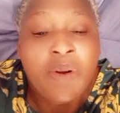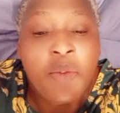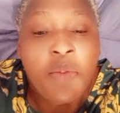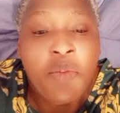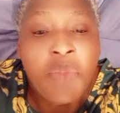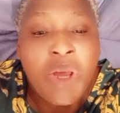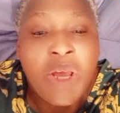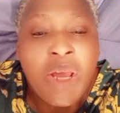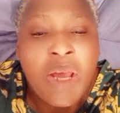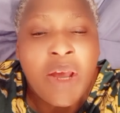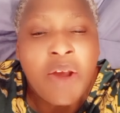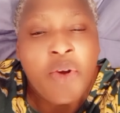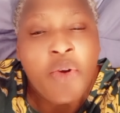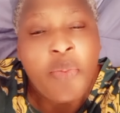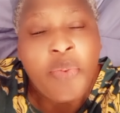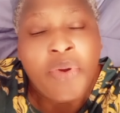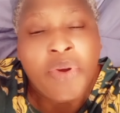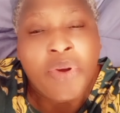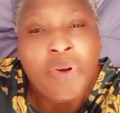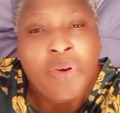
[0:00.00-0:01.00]
May, I
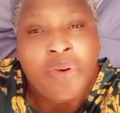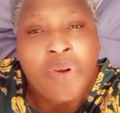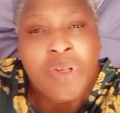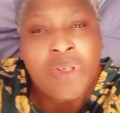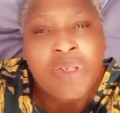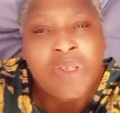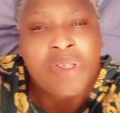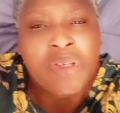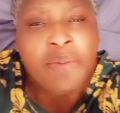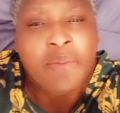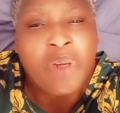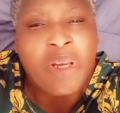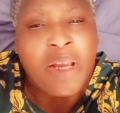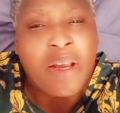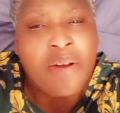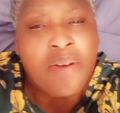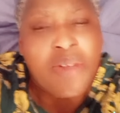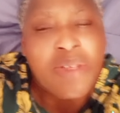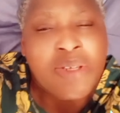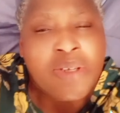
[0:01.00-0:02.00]
hope you're going to some
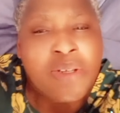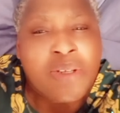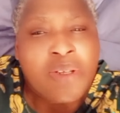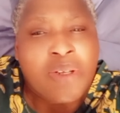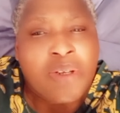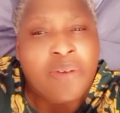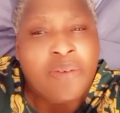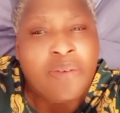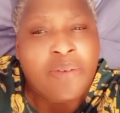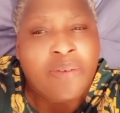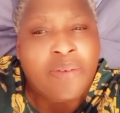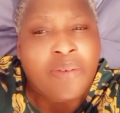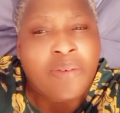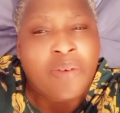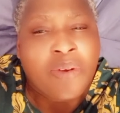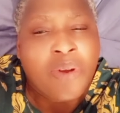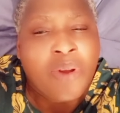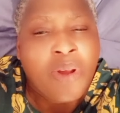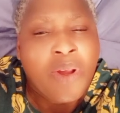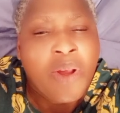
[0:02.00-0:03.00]
counseling.
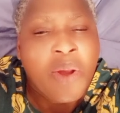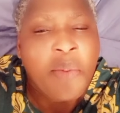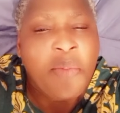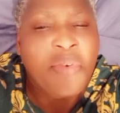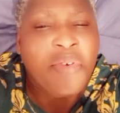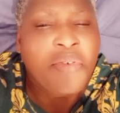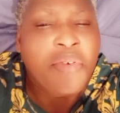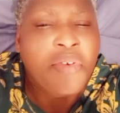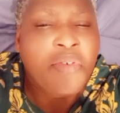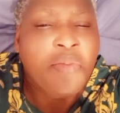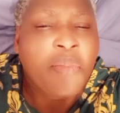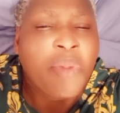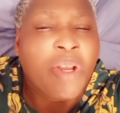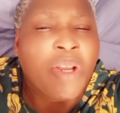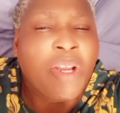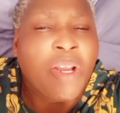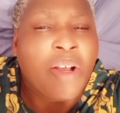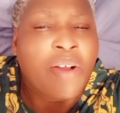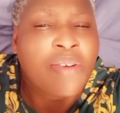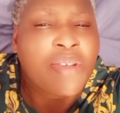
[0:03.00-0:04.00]

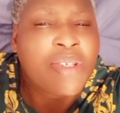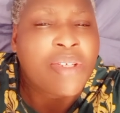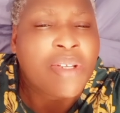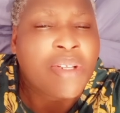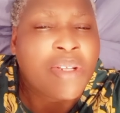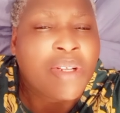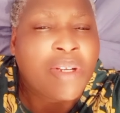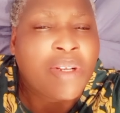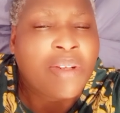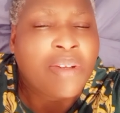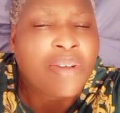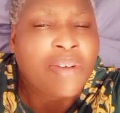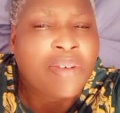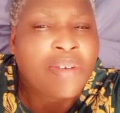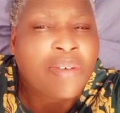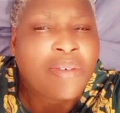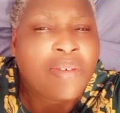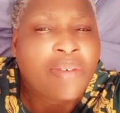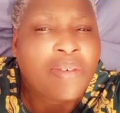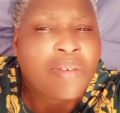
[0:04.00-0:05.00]
Bereavement counseling.
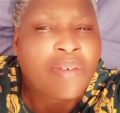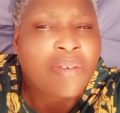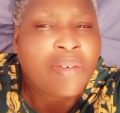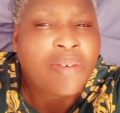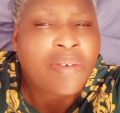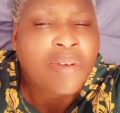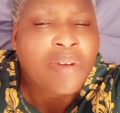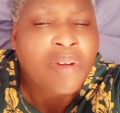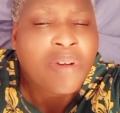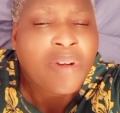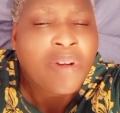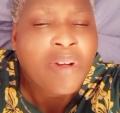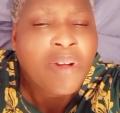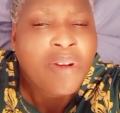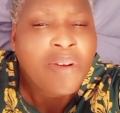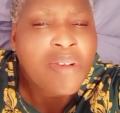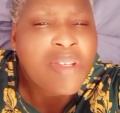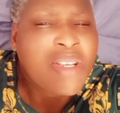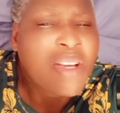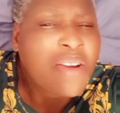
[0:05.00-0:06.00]

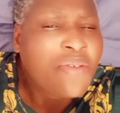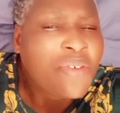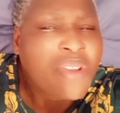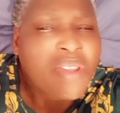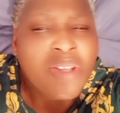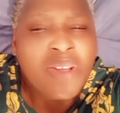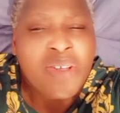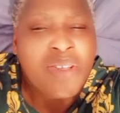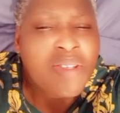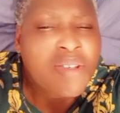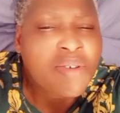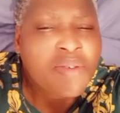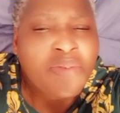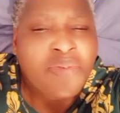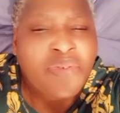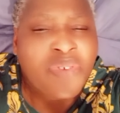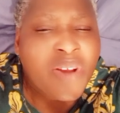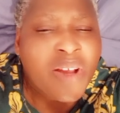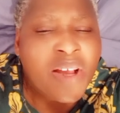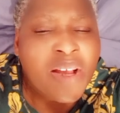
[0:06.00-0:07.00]
Because everything's so
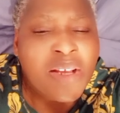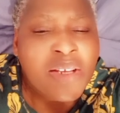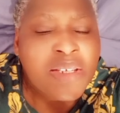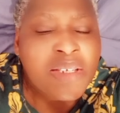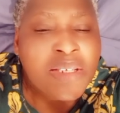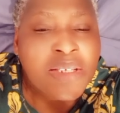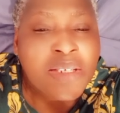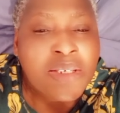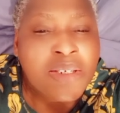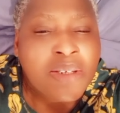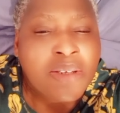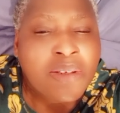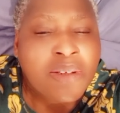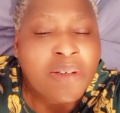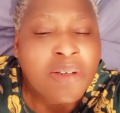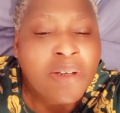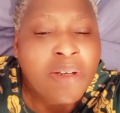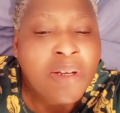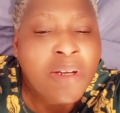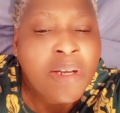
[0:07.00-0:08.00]
fast.
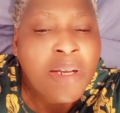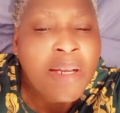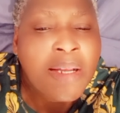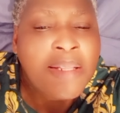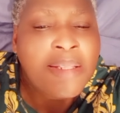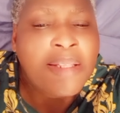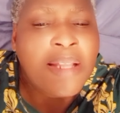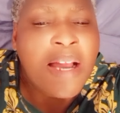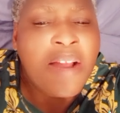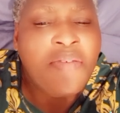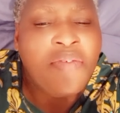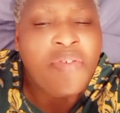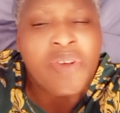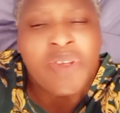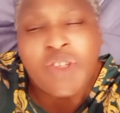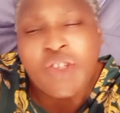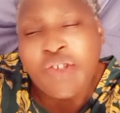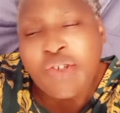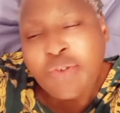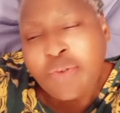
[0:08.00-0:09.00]
Life
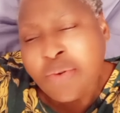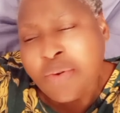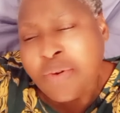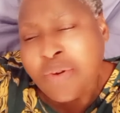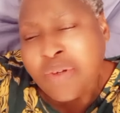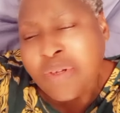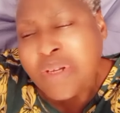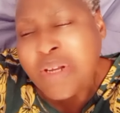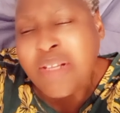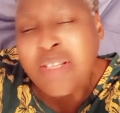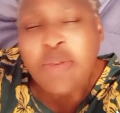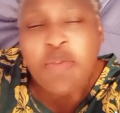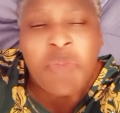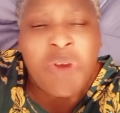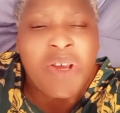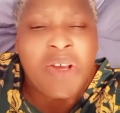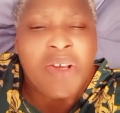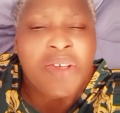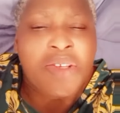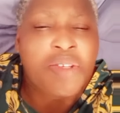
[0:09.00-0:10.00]
is short. Let's
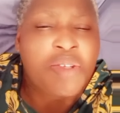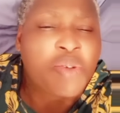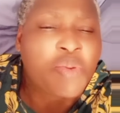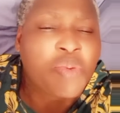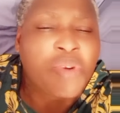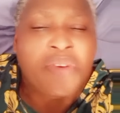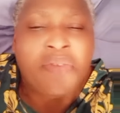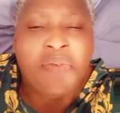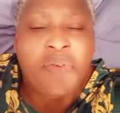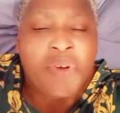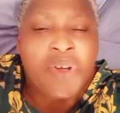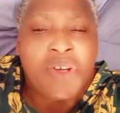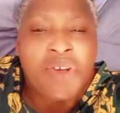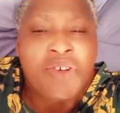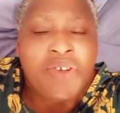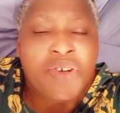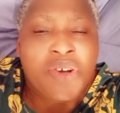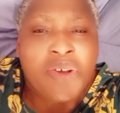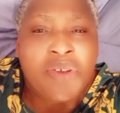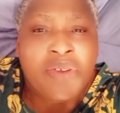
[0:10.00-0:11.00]
make it sweet for
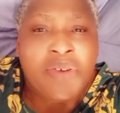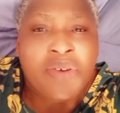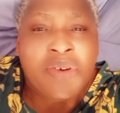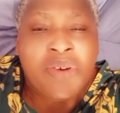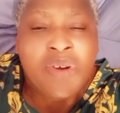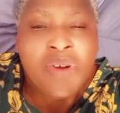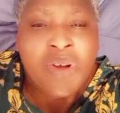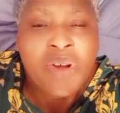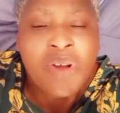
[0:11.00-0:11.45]
each other.